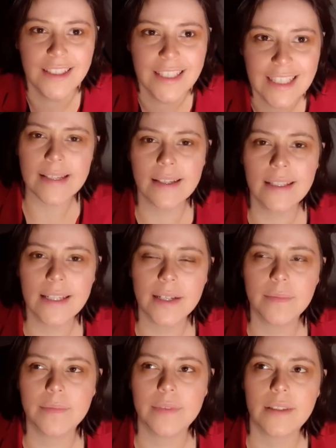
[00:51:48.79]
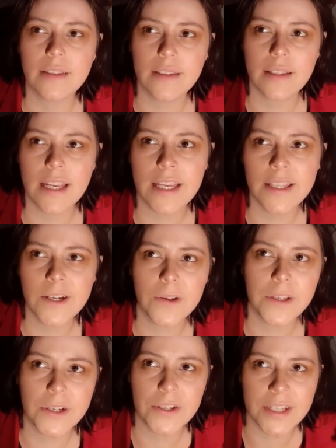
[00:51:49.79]
Basically, in the
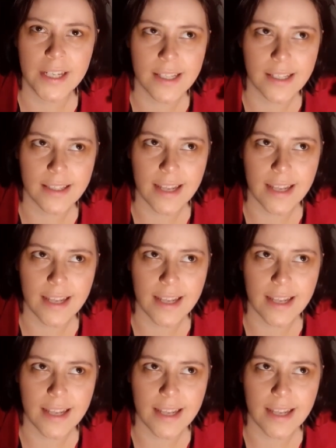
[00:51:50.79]
earlier seasons,